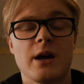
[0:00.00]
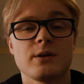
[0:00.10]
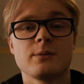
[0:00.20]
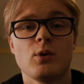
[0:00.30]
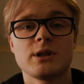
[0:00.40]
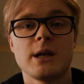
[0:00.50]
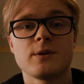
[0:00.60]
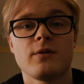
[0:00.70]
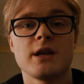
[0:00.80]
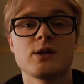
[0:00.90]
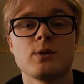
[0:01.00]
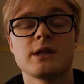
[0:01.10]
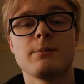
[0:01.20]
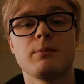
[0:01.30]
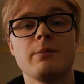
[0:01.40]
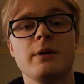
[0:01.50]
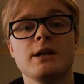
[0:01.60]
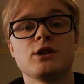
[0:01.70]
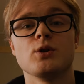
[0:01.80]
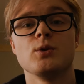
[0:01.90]
Now, some more tips for this would simply
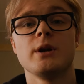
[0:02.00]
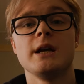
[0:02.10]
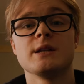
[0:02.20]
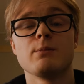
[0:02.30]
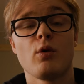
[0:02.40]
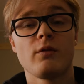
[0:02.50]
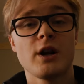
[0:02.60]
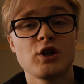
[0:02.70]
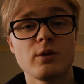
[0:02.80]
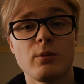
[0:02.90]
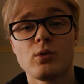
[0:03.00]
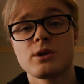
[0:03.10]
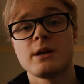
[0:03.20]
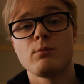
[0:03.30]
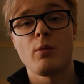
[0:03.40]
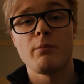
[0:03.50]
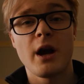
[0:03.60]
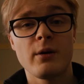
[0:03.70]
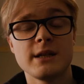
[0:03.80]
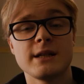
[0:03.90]
be to eat more vegetables, need more
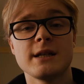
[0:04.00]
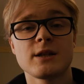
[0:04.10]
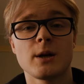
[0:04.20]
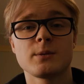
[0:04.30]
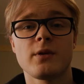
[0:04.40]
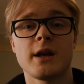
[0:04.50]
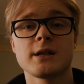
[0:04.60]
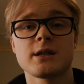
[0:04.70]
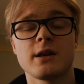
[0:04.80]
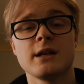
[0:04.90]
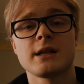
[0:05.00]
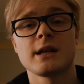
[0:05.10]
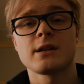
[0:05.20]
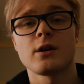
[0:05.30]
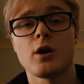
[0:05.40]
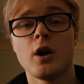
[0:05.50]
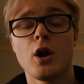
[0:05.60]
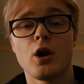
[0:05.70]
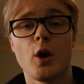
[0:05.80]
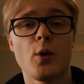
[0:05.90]
berries, these types of things. So these things that are
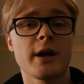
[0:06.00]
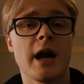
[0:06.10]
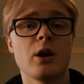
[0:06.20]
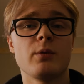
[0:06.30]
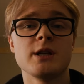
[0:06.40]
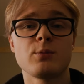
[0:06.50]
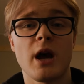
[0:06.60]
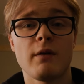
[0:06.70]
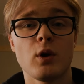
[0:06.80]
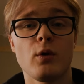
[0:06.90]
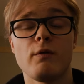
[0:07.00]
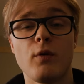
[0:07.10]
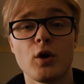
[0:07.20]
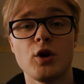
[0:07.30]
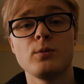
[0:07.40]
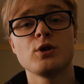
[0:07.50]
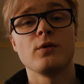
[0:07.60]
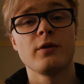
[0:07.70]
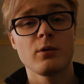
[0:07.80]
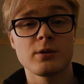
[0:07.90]
low on calories, but you have a lot of volumes,
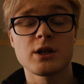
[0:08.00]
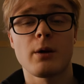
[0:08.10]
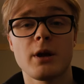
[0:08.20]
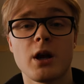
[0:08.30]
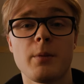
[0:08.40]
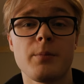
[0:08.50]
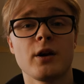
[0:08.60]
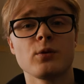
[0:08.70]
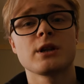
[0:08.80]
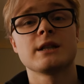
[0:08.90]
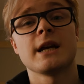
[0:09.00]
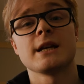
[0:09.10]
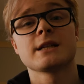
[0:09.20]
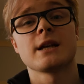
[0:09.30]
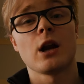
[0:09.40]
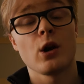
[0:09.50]
you fill your stomach up, and it also takes